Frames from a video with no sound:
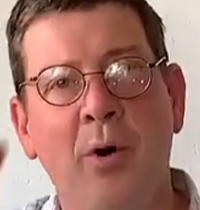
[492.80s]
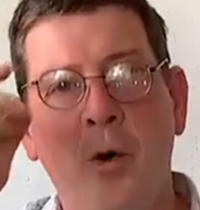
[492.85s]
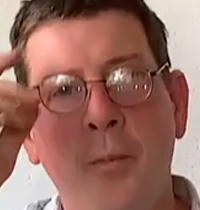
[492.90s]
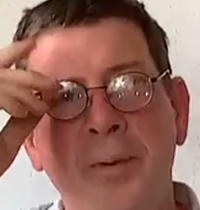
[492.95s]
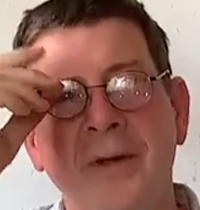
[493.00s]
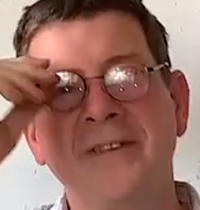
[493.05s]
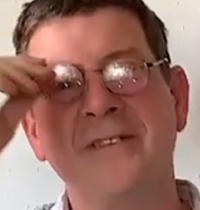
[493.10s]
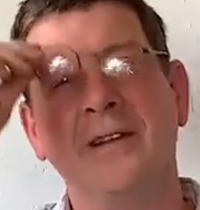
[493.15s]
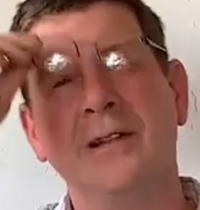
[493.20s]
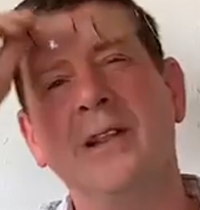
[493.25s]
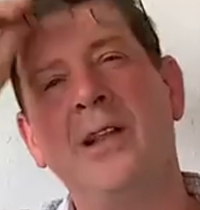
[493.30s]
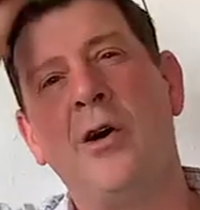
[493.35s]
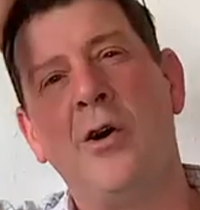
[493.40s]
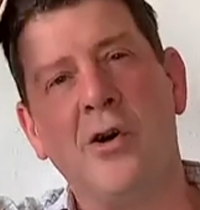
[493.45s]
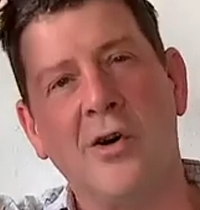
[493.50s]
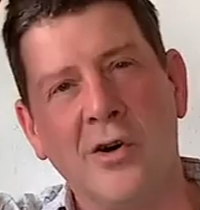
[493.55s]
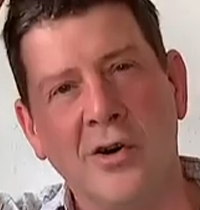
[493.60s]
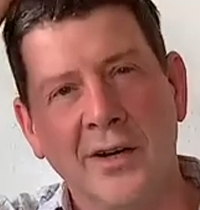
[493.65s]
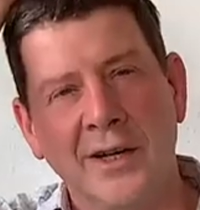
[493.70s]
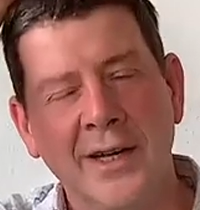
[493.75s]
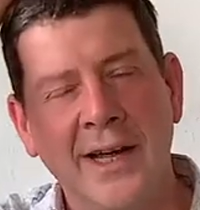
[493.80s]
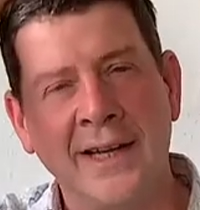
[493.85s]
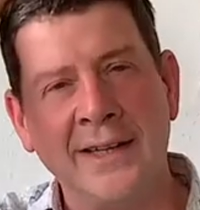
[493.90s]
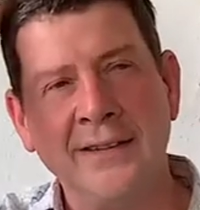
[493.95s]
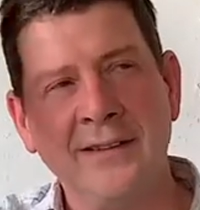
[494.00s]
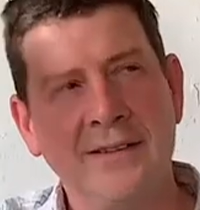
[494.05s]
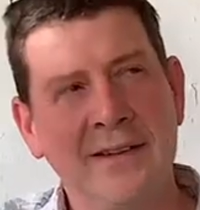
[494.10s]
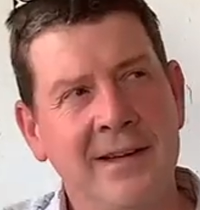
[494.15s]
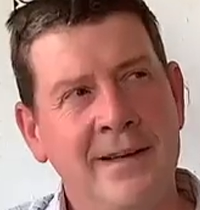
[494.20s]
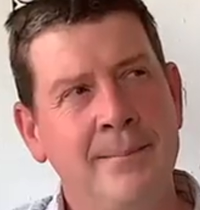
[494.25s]
poppies a lot,
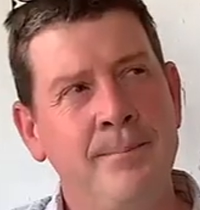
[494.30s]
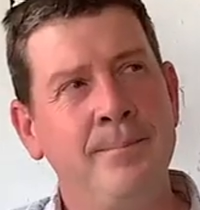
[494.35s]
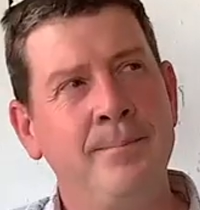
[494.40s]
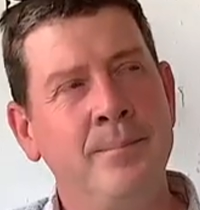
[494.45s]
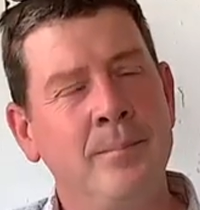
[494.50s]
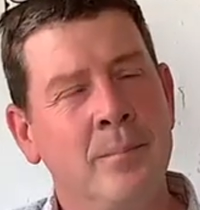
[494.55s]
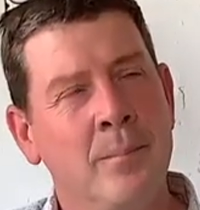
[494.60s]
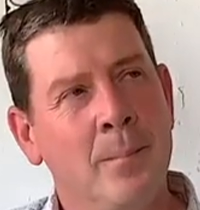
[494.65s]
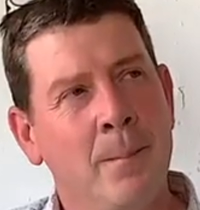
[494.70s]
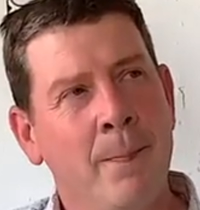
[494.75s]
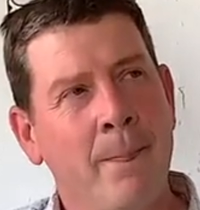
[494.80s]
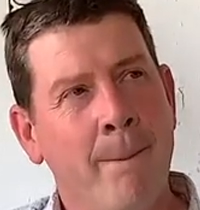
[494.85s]
and um,